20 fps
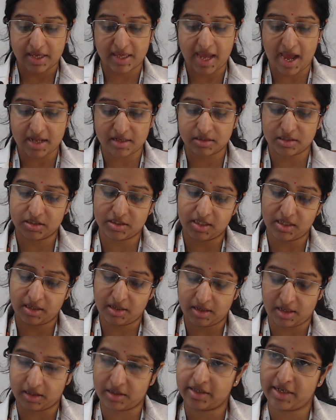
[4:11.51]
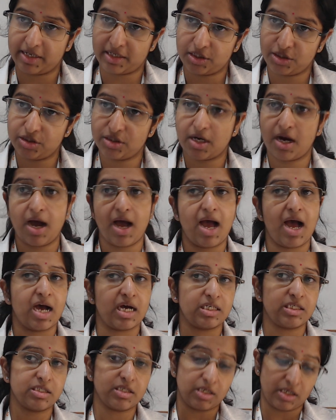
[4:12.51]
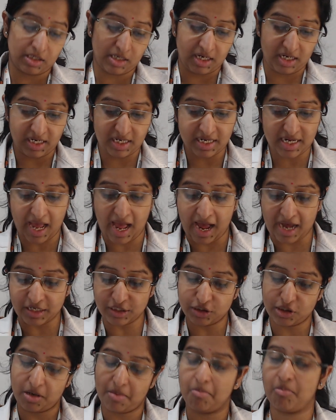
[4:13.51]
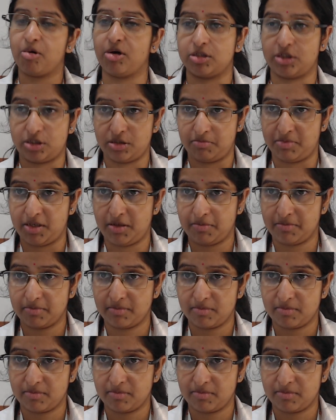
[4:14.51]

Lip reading: cancer cachexia as early as possible.